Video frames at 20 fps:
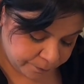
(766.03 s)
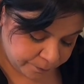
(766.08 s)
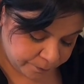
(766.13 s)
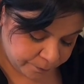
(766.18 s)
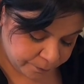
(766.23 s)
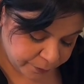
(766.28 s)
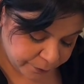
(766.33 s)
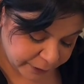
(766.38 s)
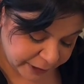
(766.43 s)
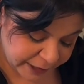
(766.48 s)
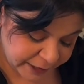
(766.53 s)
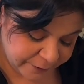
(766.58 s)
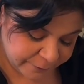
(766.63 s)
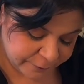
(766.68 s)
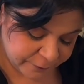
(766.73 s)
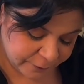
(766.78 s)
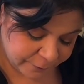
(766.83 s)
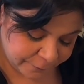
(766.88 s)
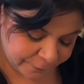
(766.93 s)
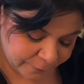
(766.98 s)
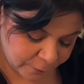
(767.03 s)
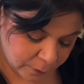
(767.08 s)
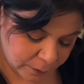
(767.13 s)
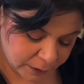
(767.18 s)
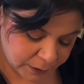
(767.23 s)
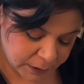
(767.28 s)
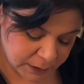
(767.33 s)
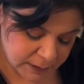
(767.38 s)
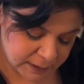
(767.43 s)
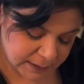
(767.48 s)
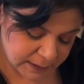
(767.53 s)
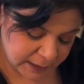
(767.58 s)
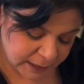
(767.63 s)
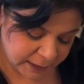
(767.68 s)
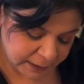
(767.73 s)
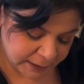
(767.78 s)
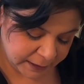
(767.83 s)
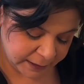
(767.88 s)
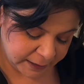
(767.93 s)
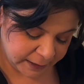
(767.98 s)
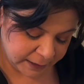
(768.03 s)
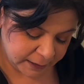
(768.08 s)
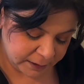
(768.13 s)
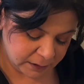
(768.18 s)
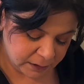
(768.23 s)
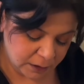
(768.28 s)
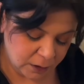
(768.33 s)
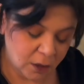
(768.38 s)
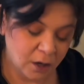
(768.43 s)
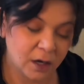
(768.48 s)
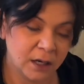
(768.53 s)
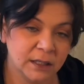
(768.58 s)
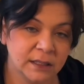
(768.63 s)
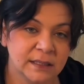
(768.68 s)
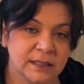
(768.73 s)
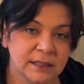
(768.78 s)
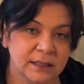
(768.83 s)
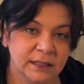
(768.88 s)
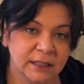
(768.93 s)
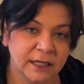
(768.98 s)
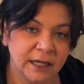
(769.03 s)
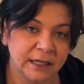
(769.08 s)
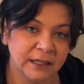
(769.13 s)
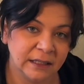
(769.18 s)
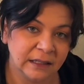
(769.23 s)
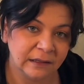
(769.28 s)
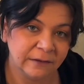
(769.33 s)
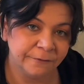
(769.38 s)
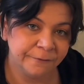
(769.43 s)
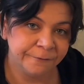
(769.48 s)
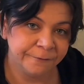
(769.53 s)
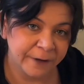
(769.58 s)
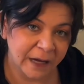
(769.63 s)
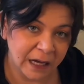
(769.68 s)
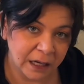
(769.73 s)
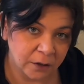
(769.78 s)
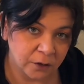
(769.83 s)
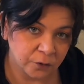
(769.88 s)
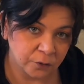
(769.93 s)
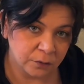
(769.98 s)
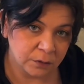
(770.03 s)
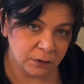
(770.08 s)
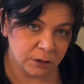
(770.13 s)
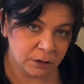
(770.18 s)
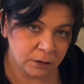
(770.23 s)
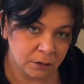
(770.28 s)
brave the forest and get lost getting found.